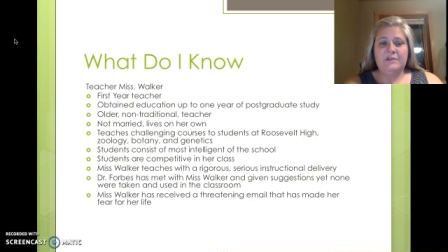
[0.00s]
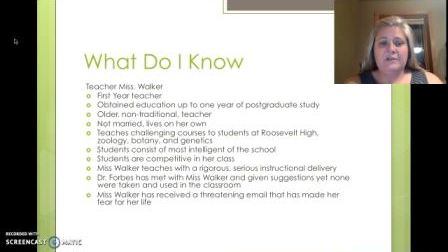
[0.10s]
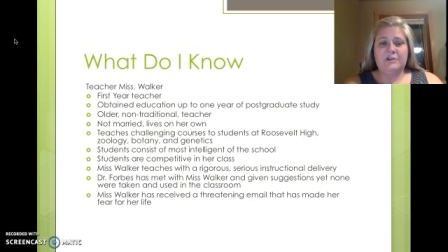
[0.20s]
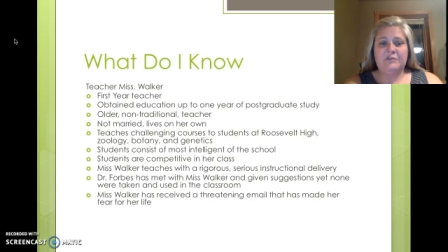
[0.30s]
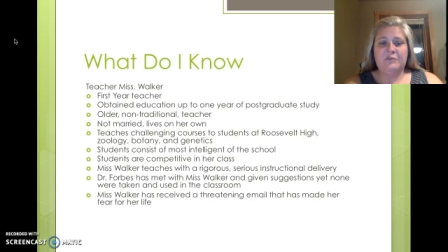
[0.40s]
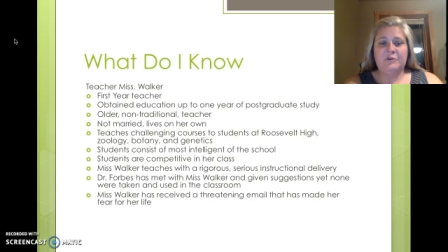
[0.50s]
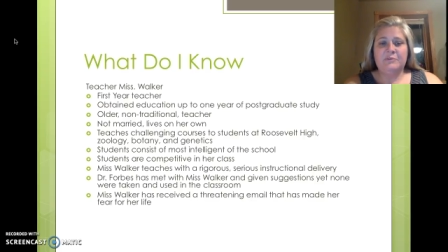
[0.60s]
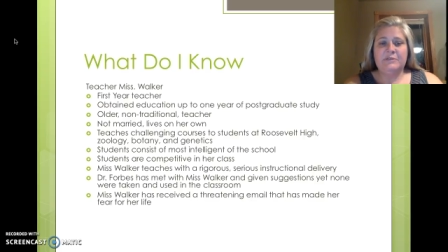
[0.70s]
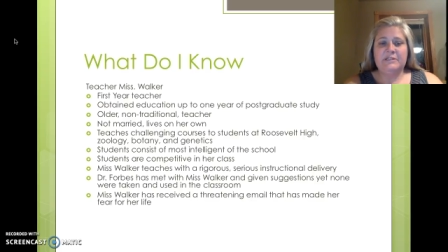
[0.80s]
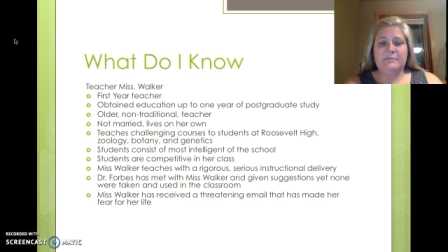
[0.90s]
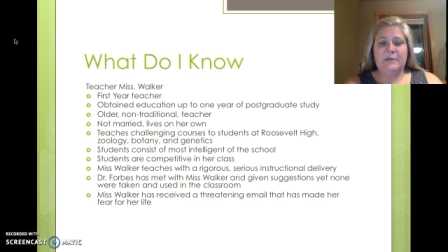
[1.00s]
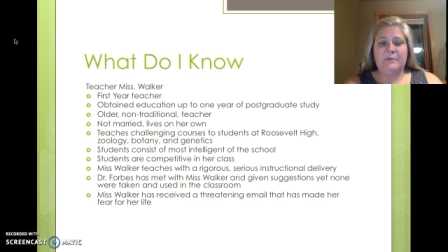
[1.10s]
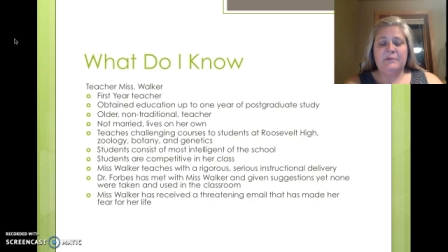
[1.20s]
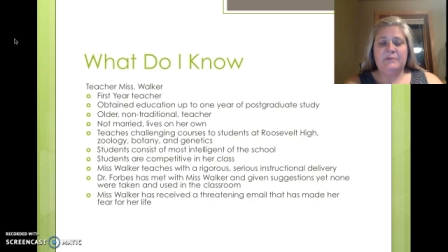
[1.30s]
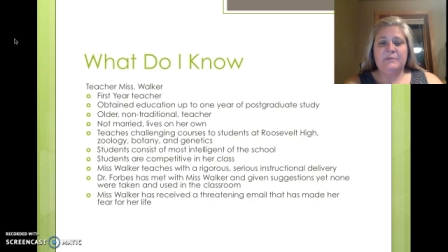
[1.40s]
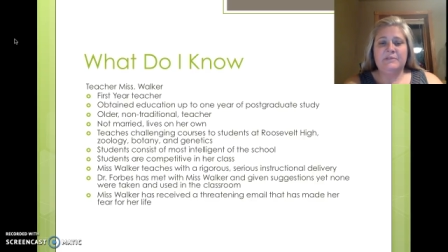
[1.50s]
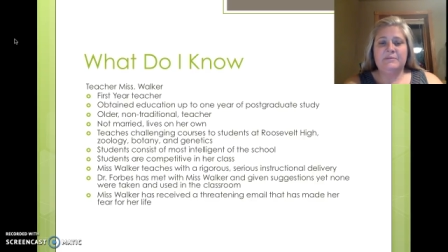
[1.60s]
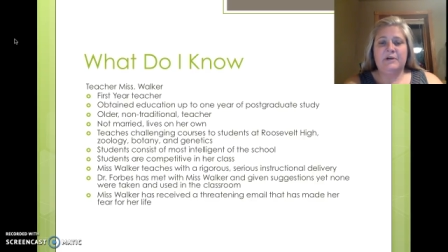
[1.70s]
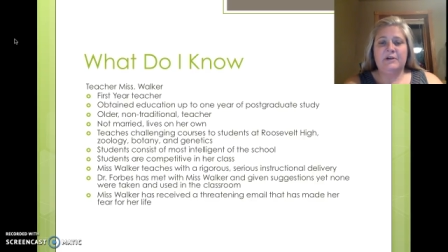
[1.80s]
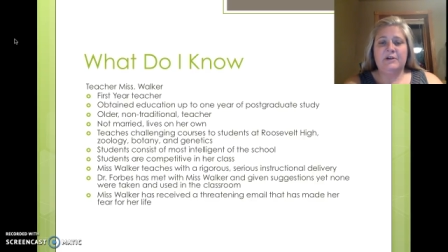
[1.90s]
Dr. Forbes has met with Miss
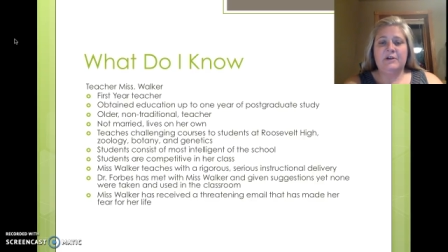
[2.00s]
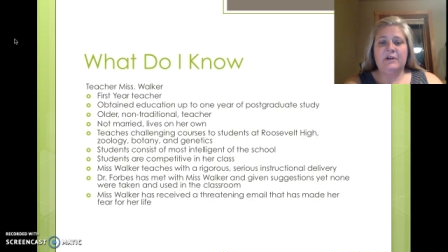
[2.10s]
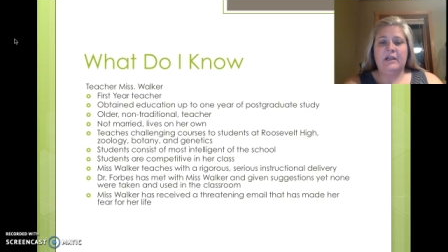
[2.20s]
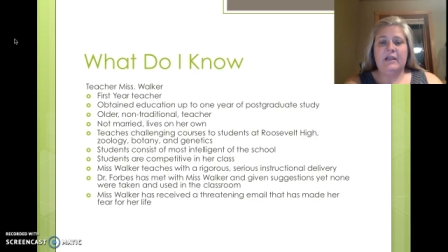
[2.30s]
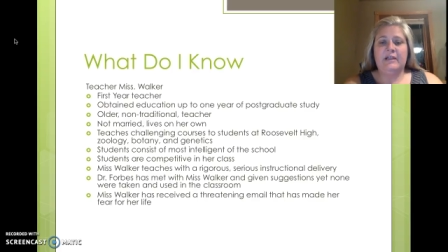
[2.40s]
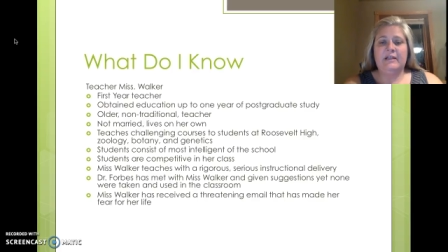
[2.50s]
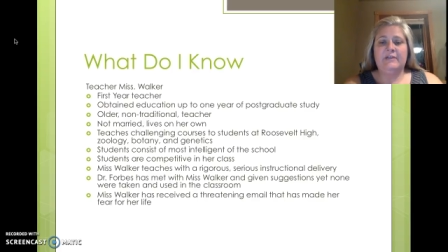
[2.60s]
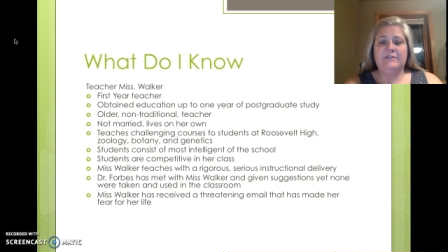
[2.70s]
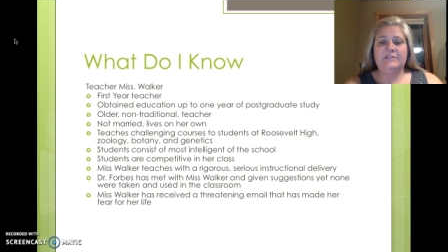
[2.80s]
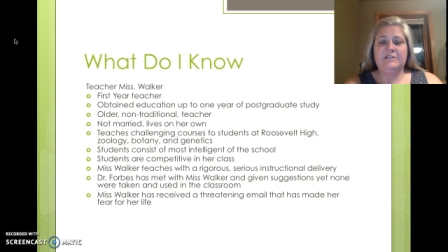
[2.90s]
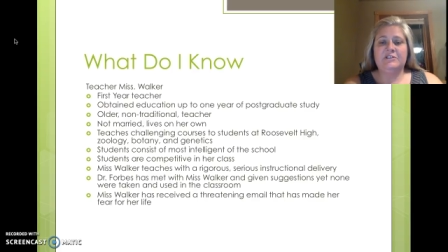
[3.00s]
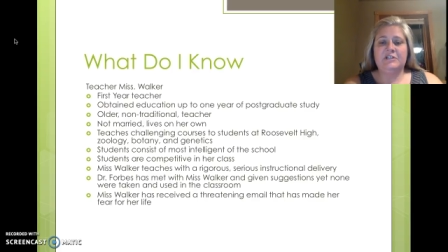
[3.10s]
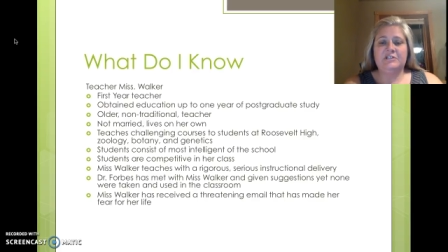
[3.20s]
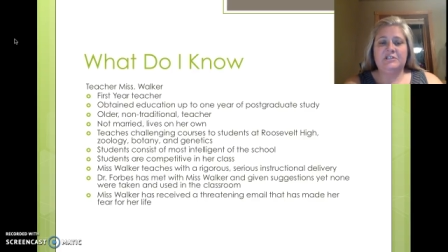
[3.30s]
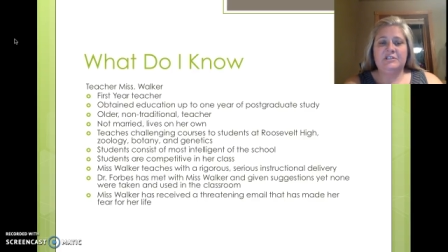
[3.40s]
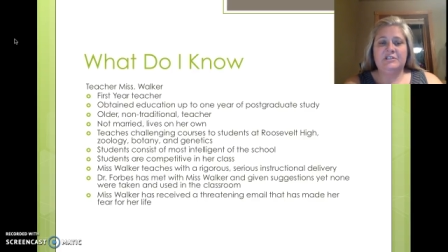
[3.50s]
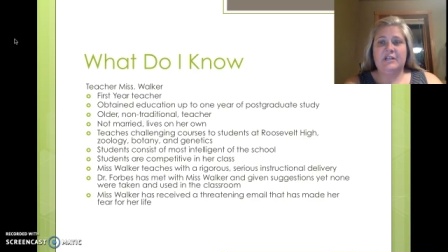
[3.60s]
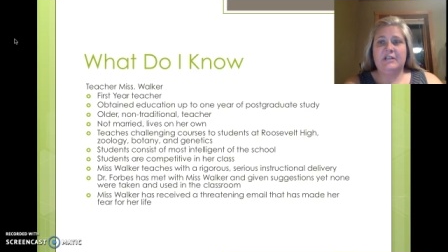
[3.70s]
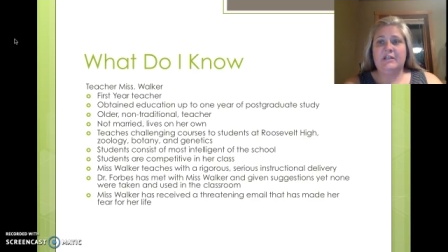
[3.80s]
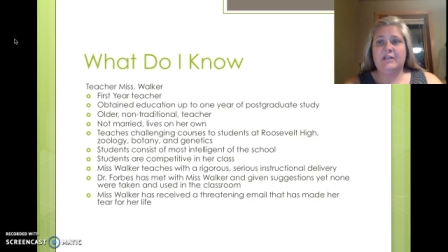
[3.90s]
Walker and given suggestions,
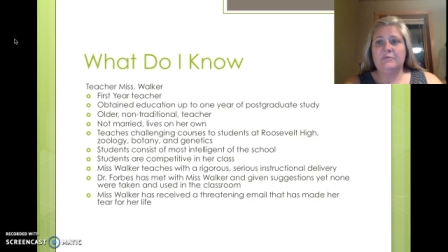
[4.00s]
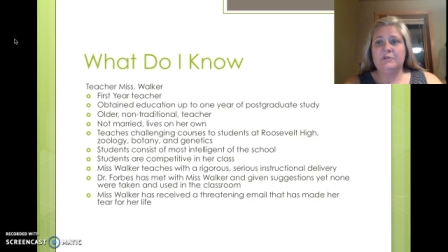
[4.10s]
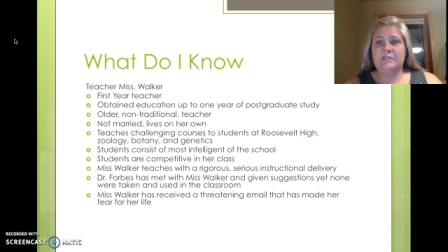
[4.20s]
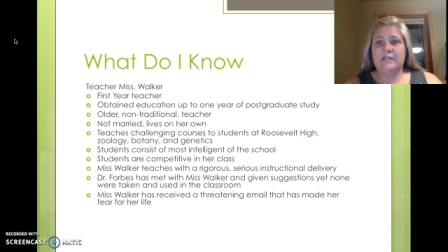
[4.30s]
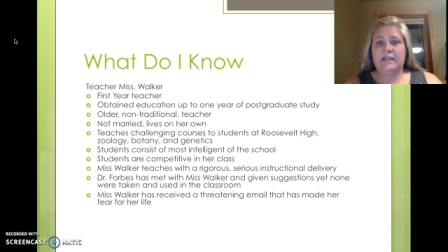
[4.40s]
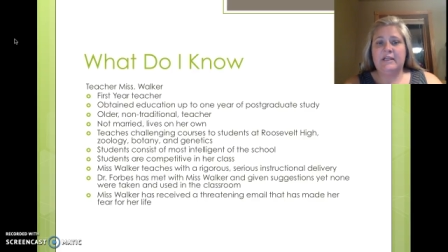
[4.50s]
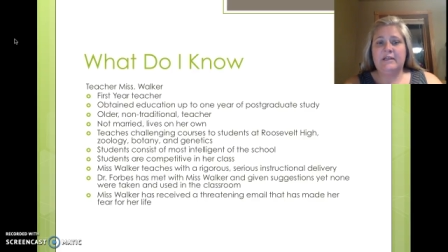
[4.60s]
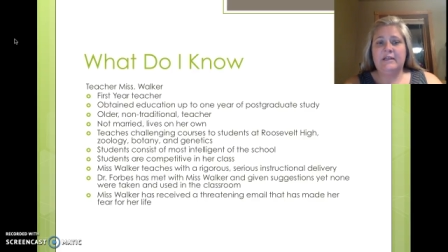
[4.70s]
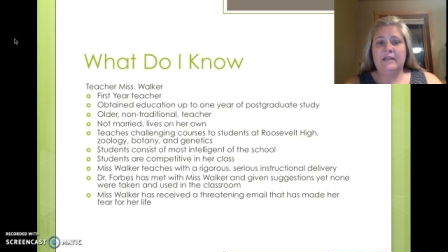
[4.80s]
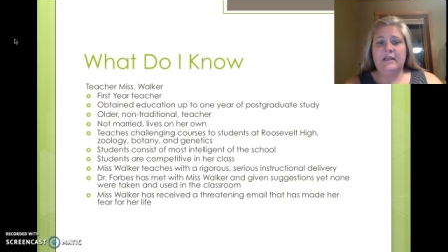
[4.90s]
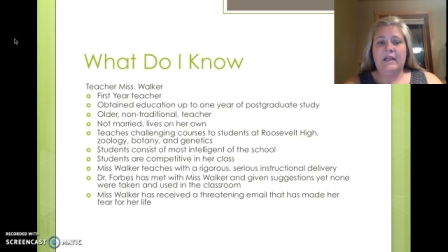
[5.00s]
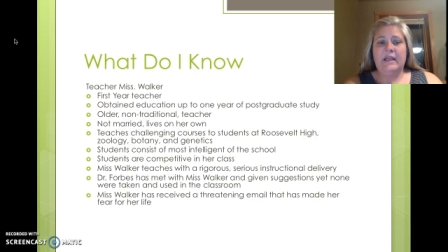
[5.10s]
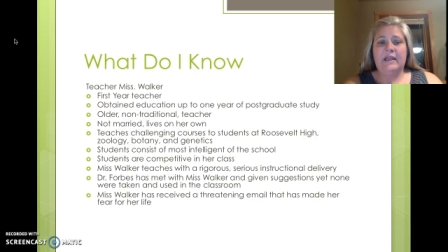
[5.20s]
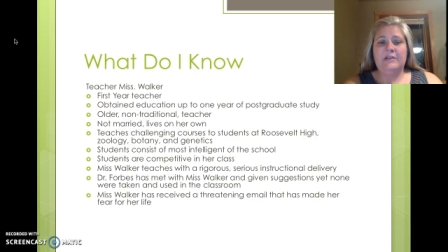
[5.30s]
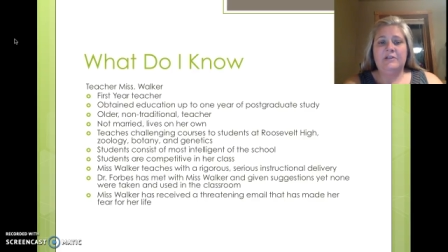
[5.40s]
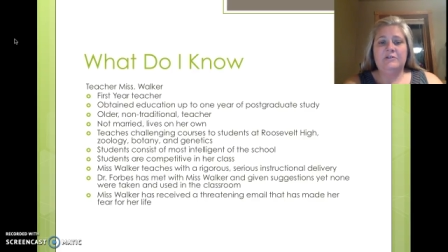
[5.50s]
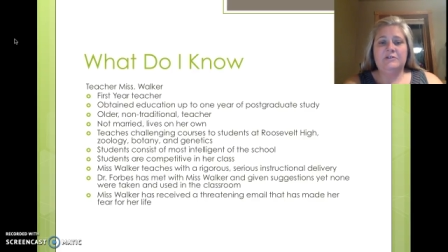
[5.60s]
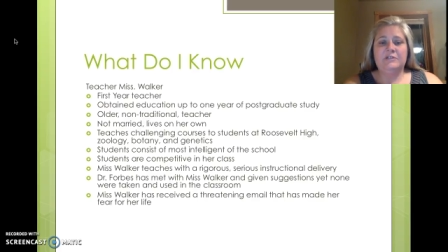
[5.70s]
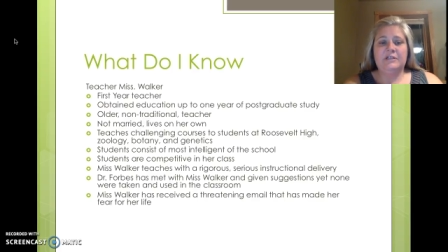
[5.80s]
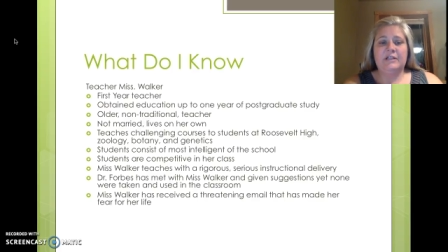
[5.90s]
yet none were taken and
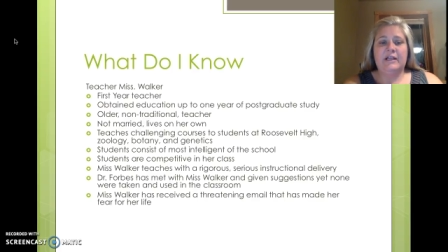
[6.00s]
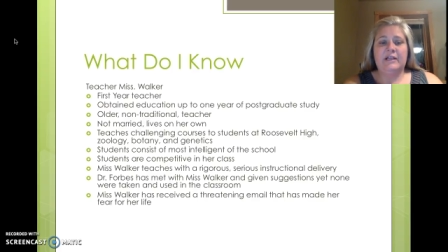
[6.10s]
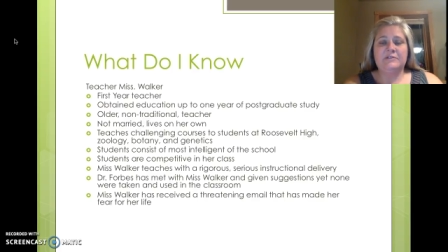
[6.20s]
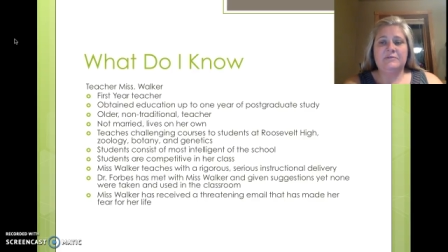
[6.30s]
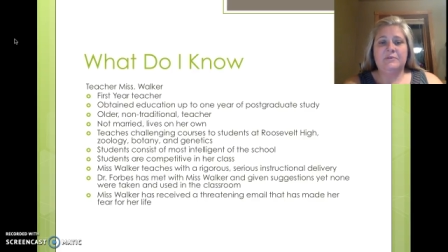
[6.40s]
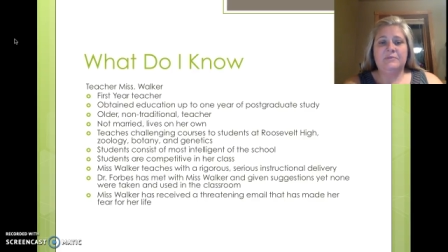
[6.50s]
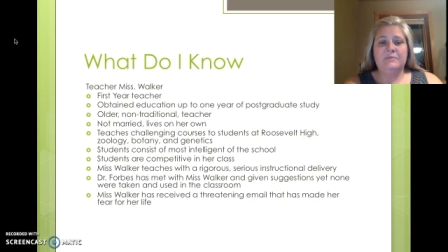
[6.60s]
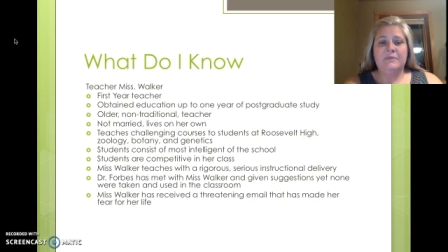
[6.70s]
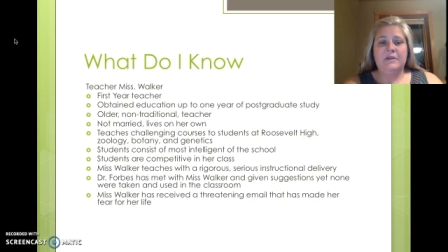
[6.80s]
used in the classroom.